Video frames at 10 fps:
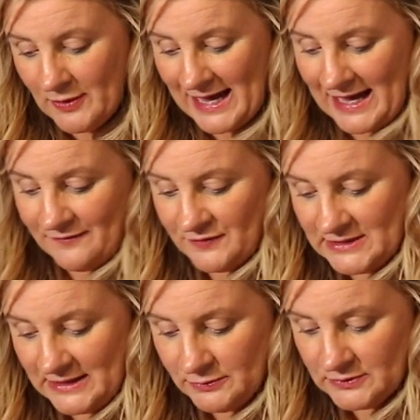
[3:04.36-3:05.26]
half a
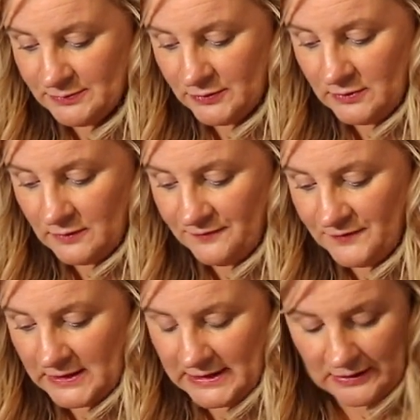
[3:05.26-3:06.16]
tablespoon of
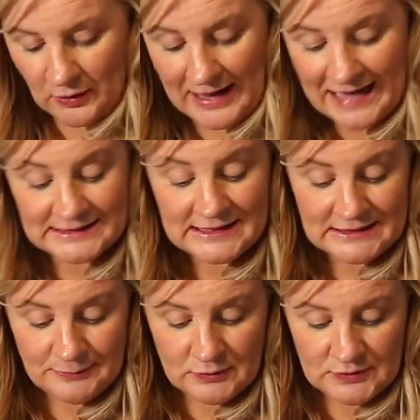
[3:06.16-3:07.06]
filling, a
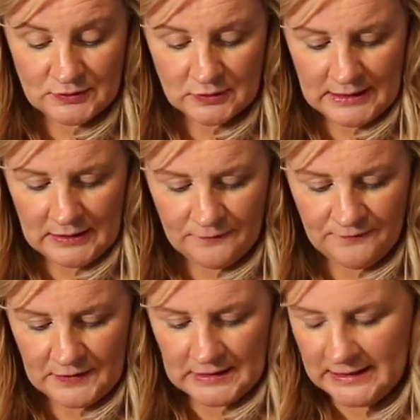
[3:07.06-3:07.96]
teaspoon, sorry, of
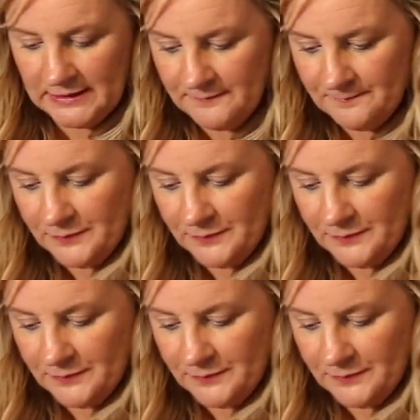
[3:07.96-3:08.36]
filling.